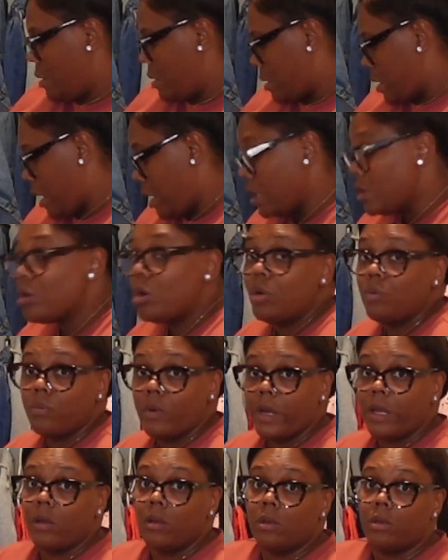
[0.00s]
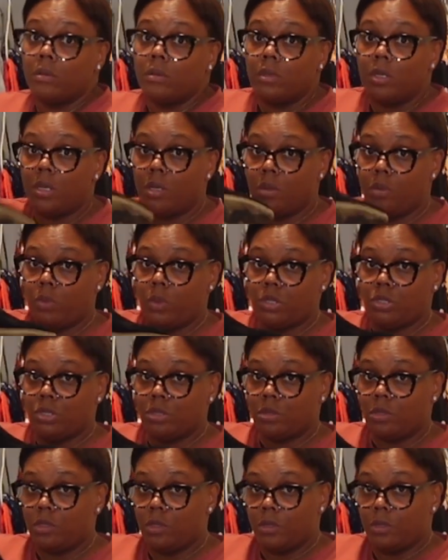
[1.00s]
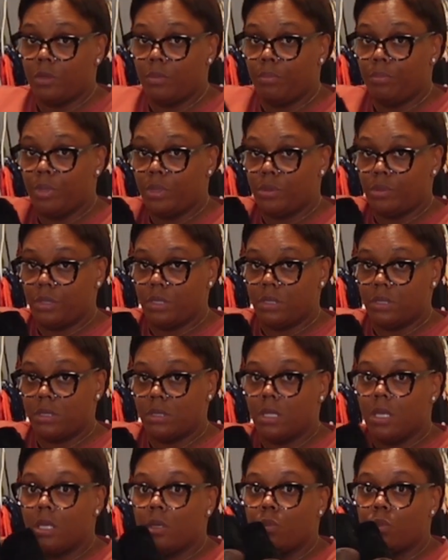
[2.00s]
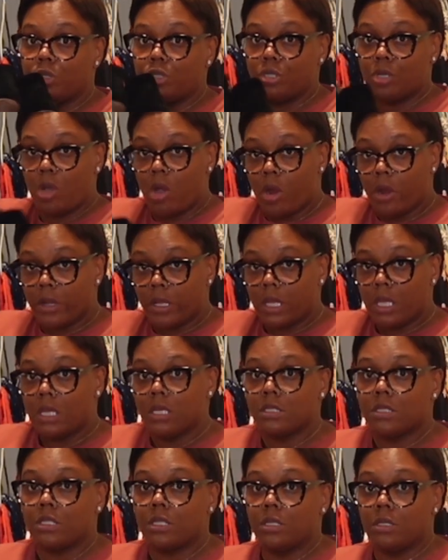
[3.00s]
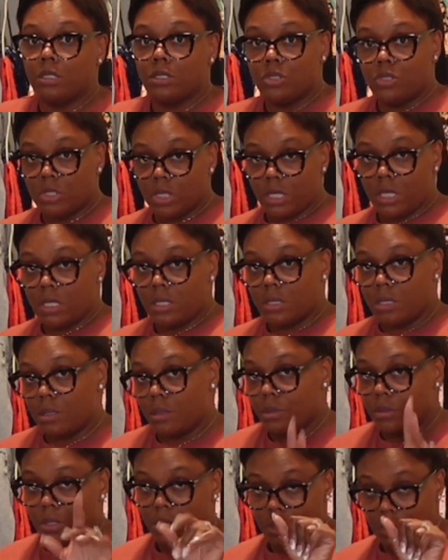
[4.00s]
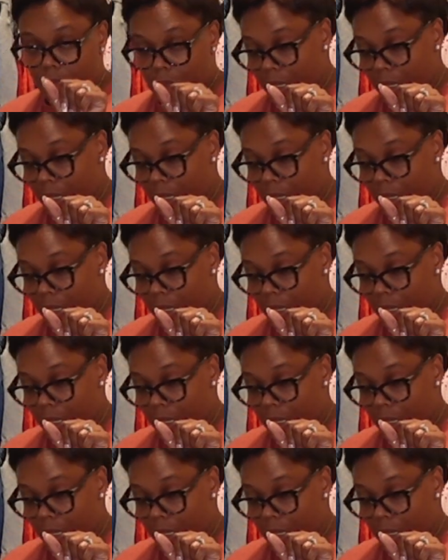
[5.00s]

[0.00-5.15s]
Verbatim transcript: Can't go wrong with your little booties, with your cardigans and your little jeans on, your little